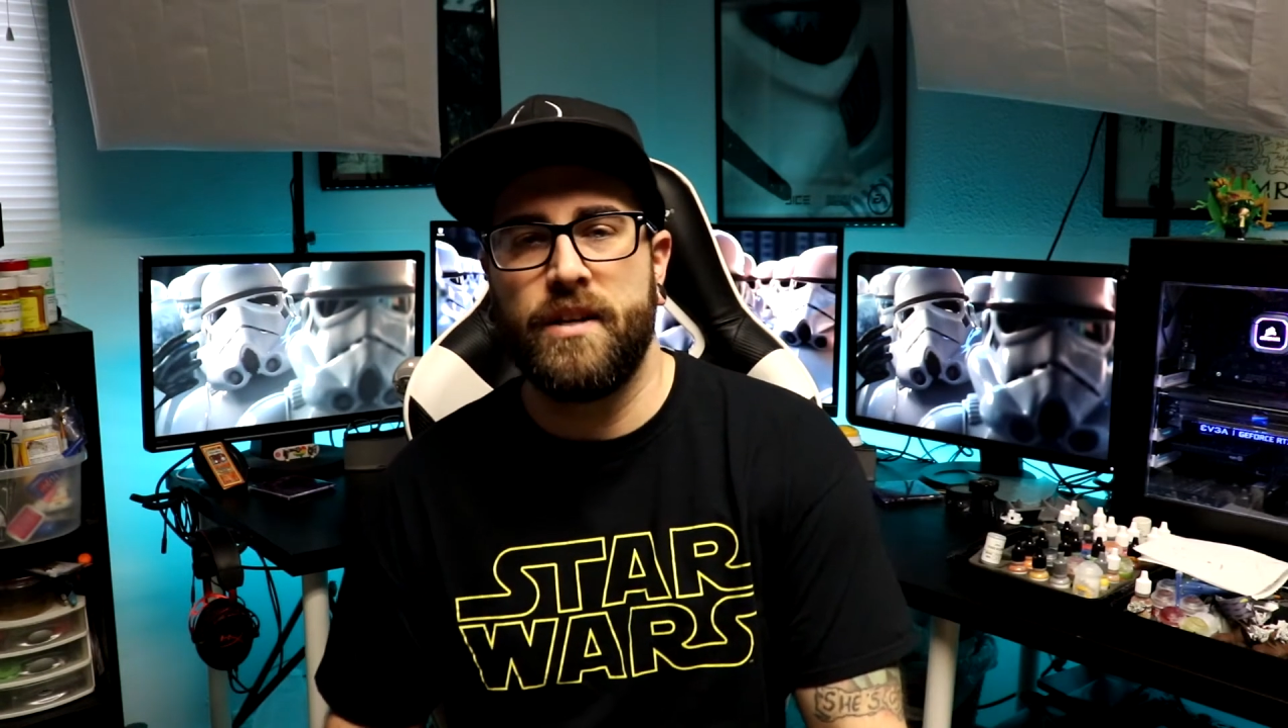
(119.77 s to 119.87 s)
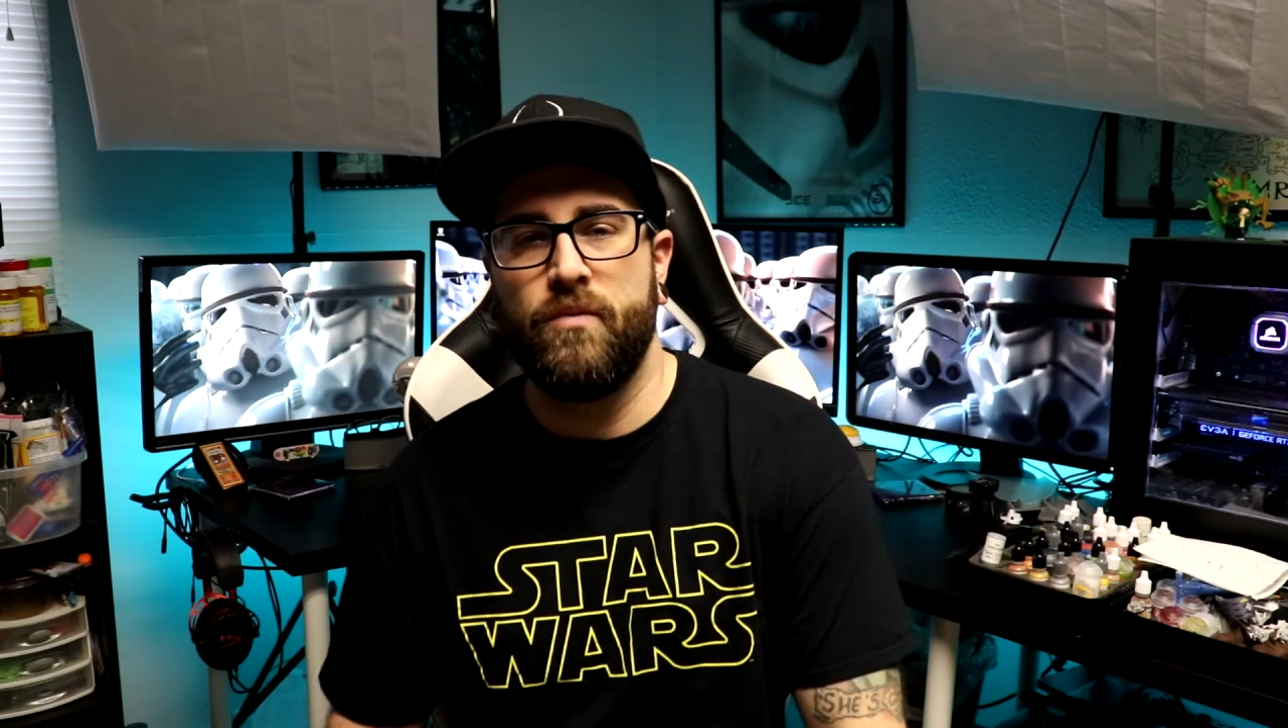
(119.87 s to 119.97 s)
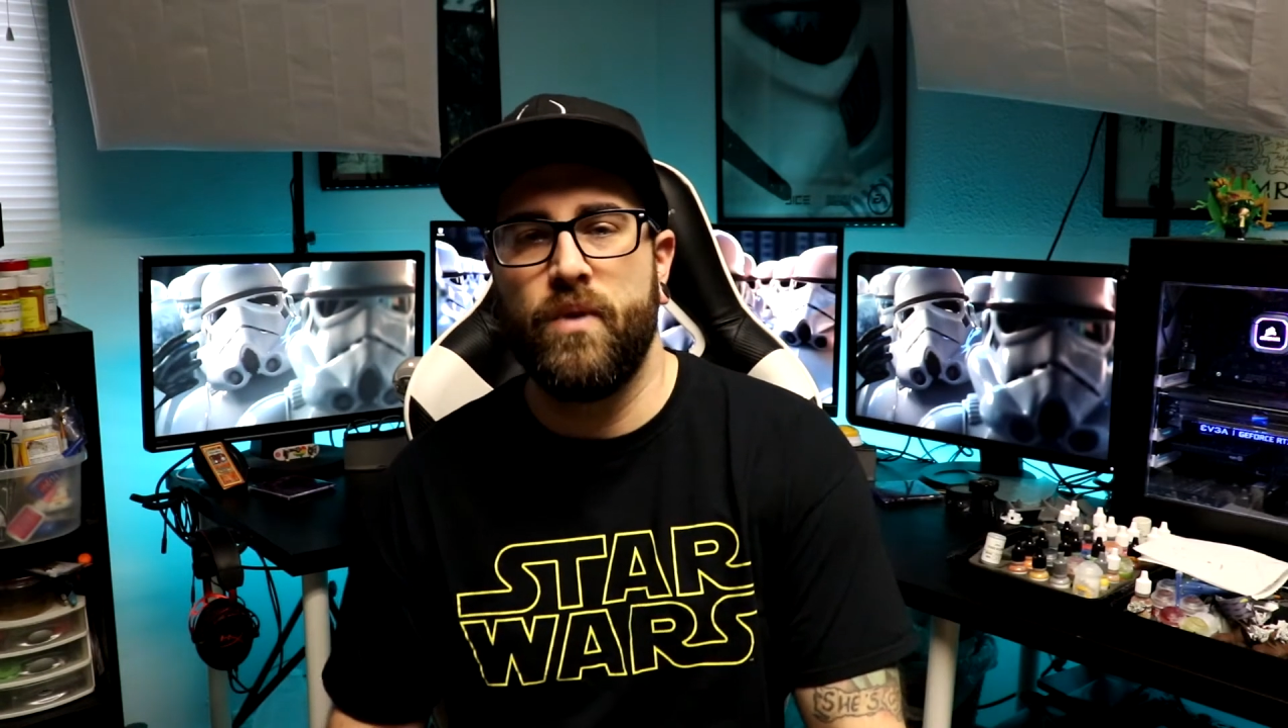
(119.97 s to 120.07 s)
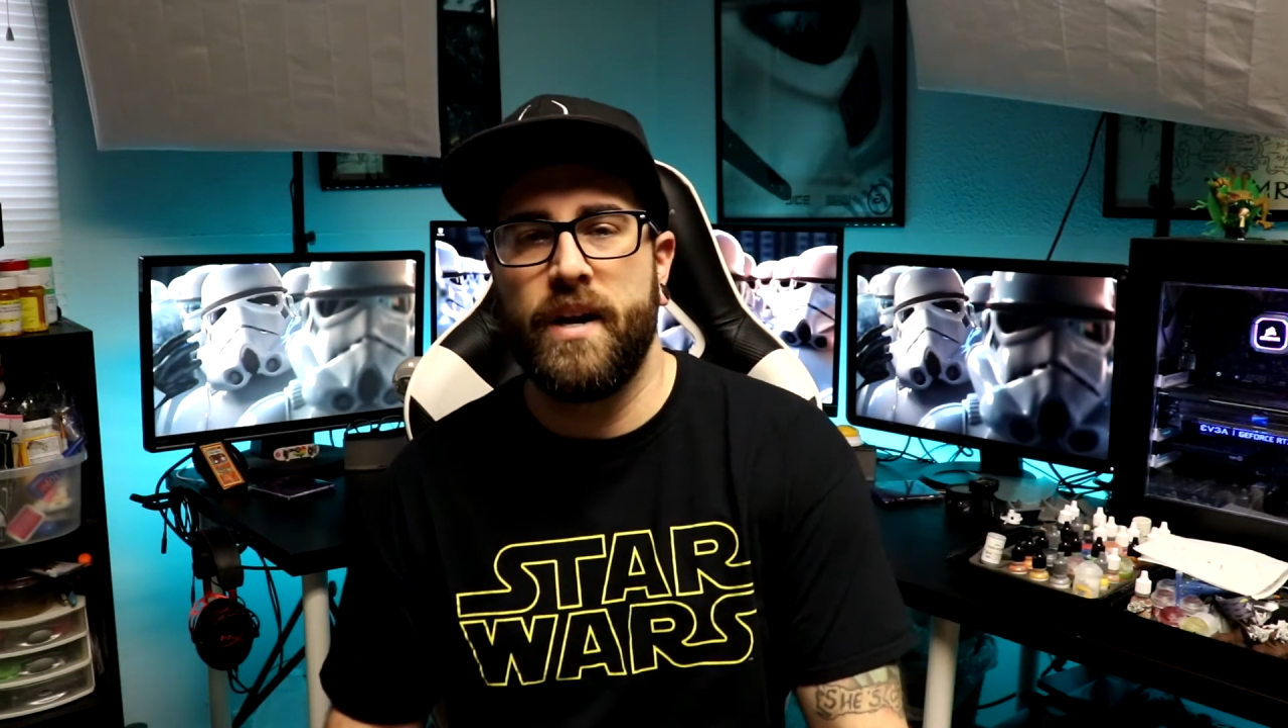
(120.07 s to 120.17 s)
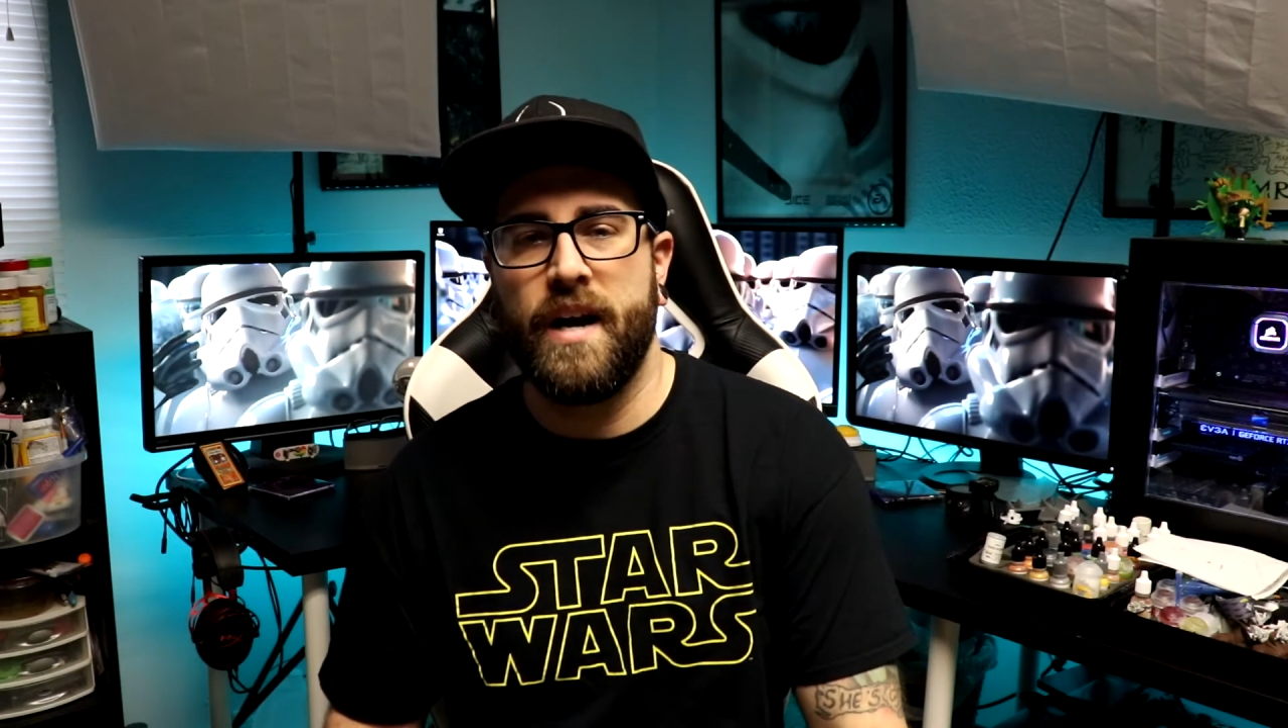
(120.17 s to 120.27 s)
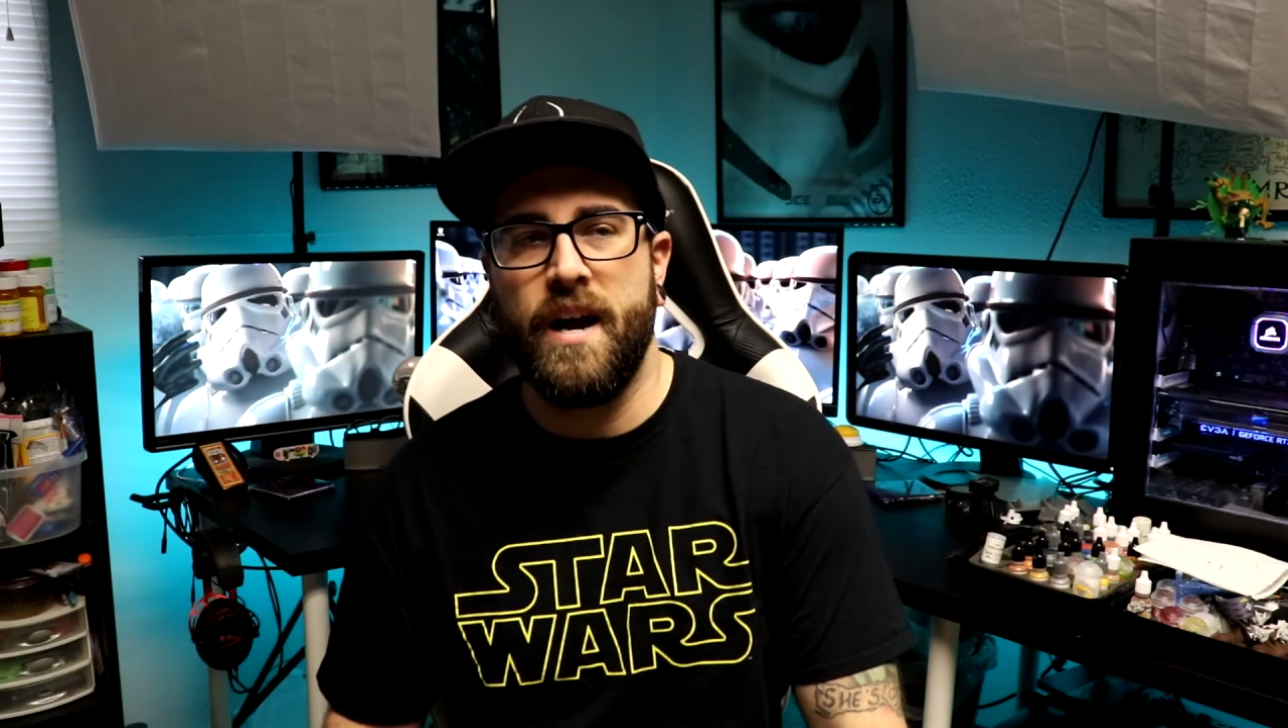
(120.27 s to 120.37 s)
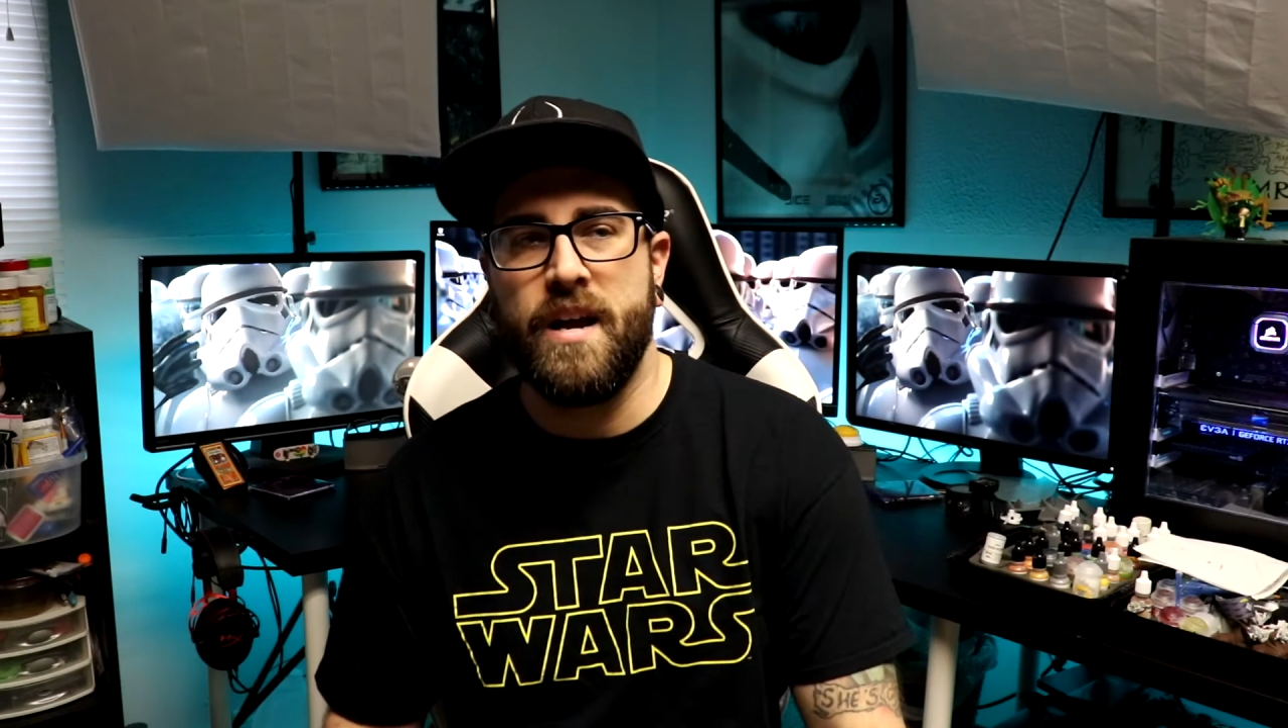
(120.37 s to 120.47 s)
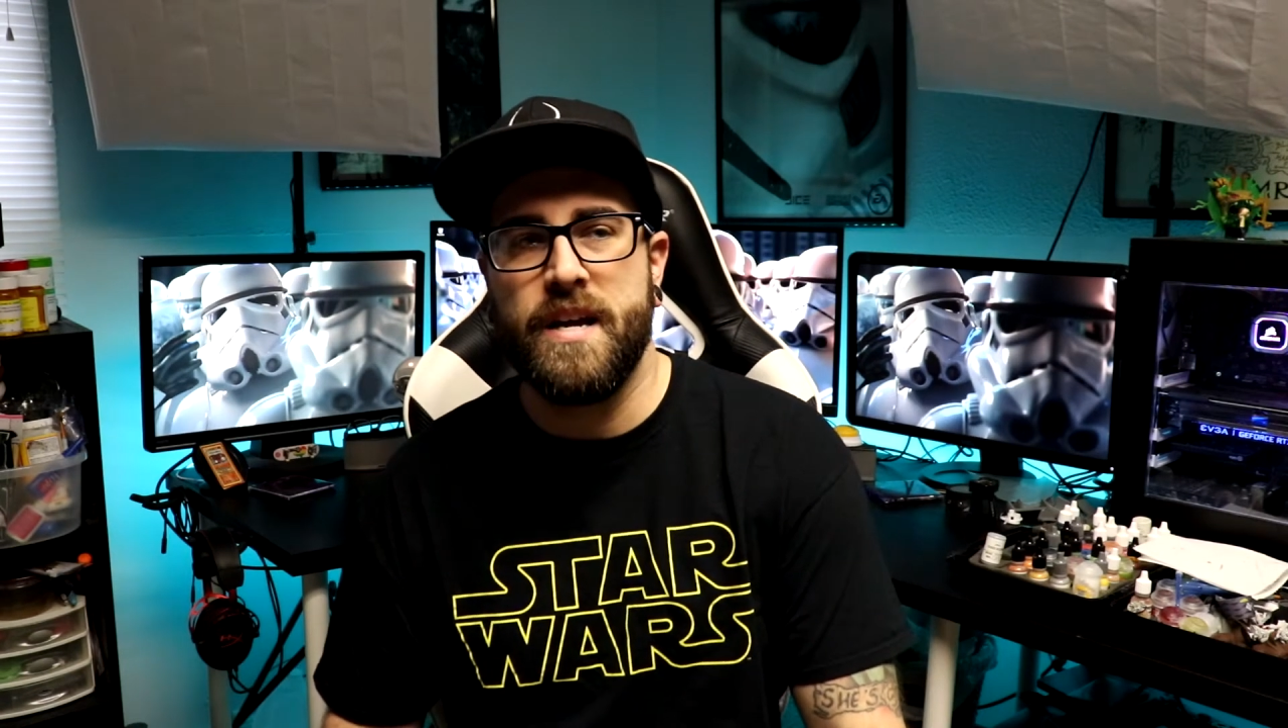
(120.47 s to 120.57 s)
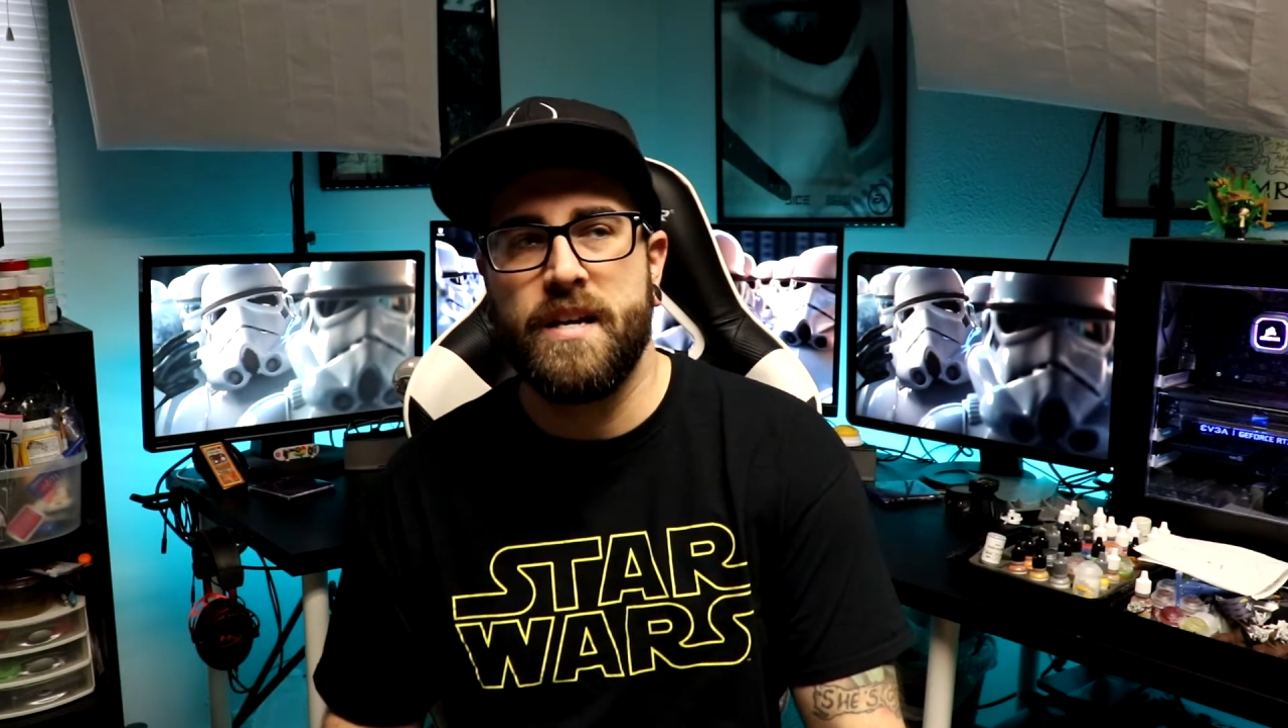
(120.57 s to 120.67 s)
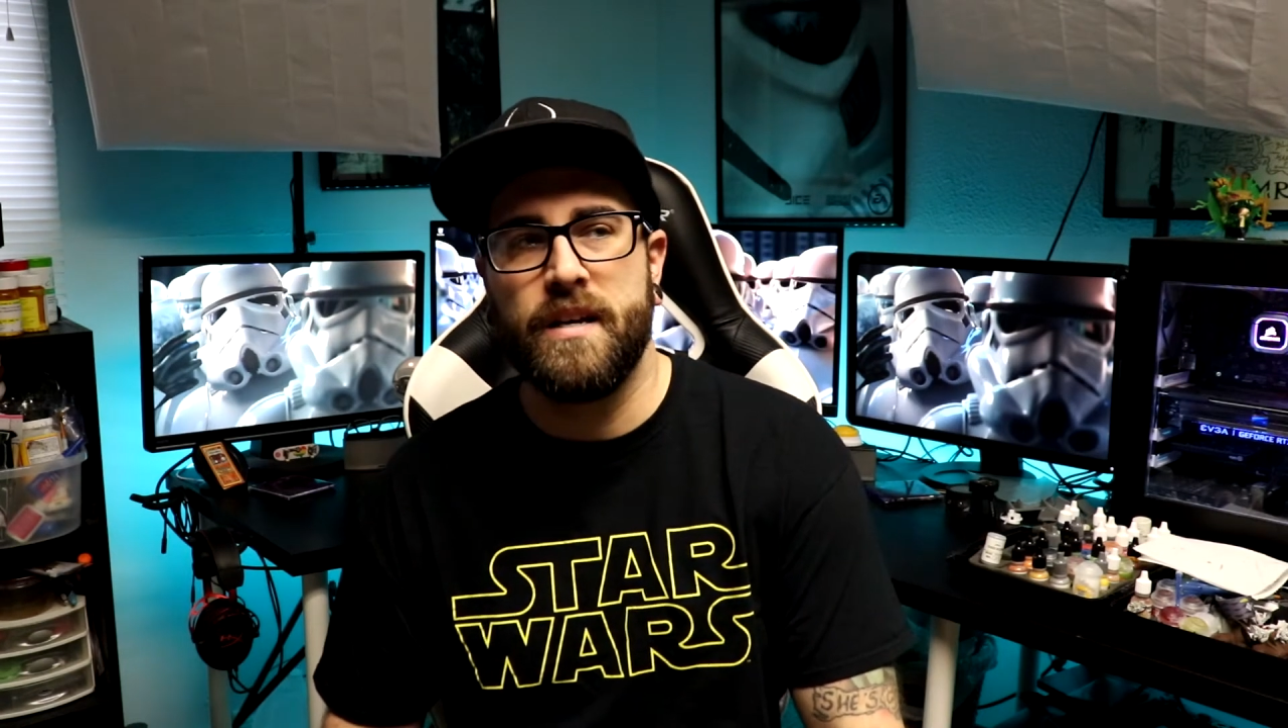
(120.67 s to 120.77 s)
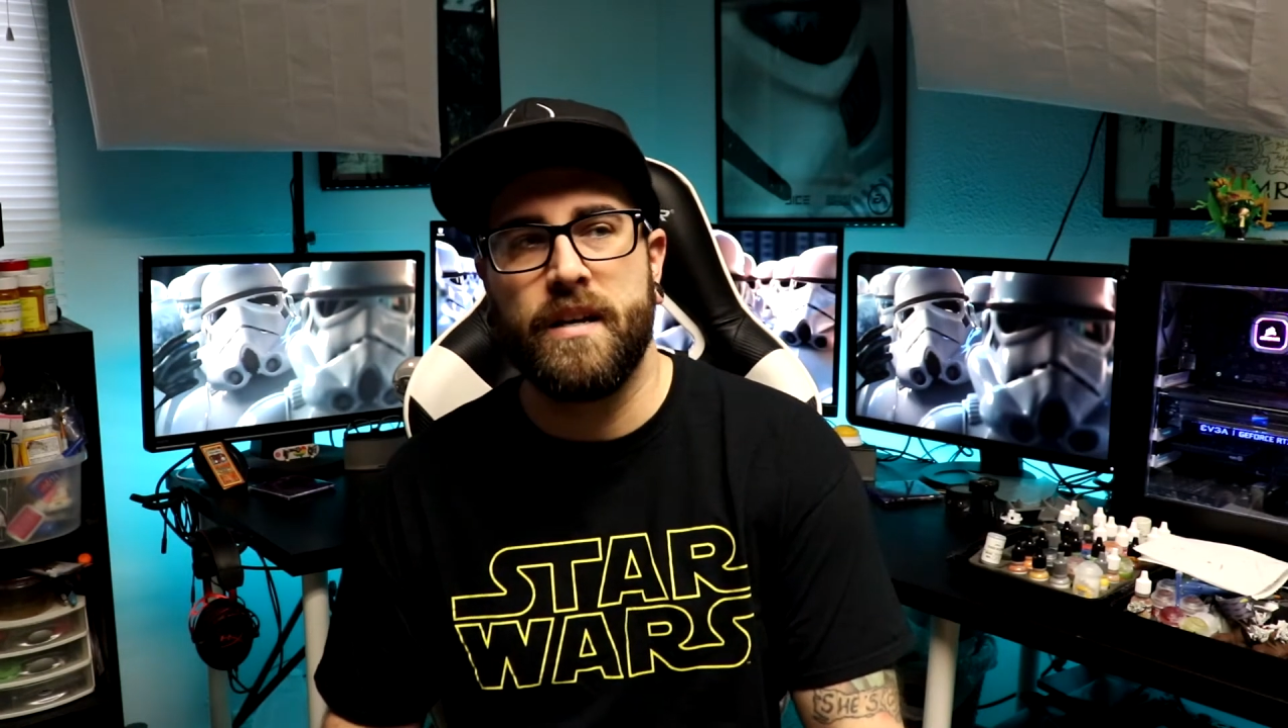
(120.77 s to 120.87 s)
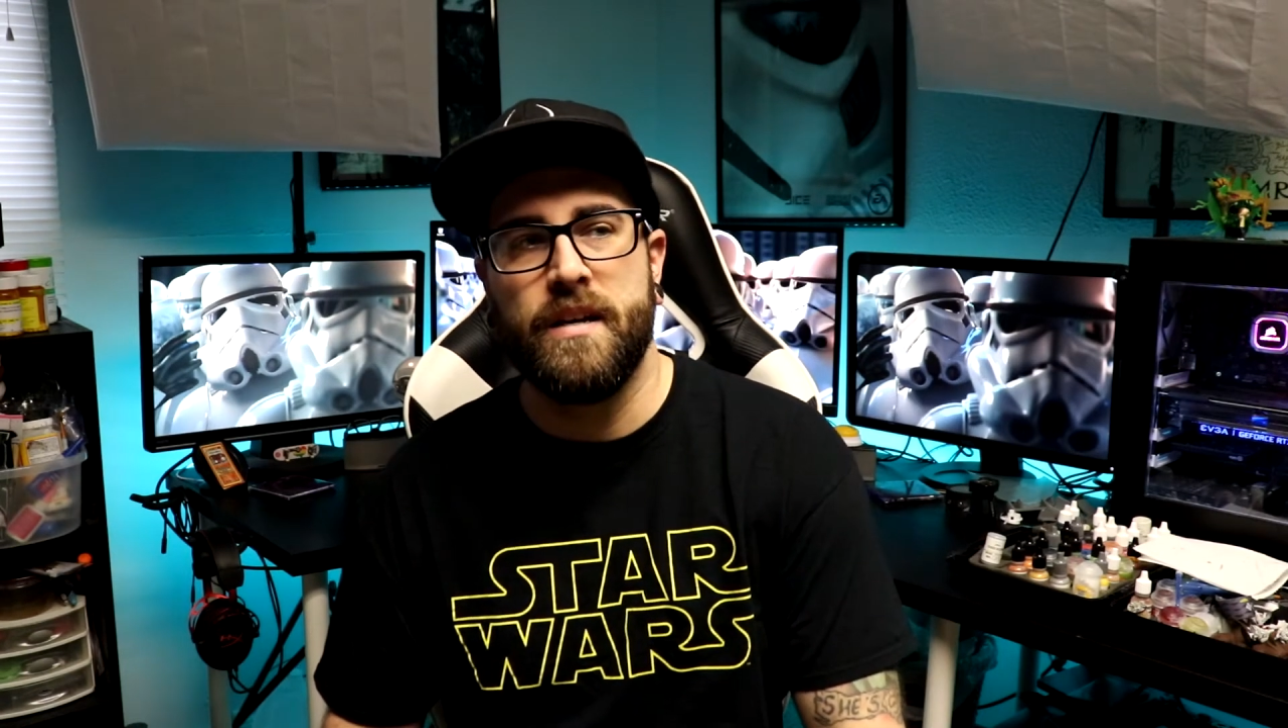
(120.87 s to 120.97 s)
when I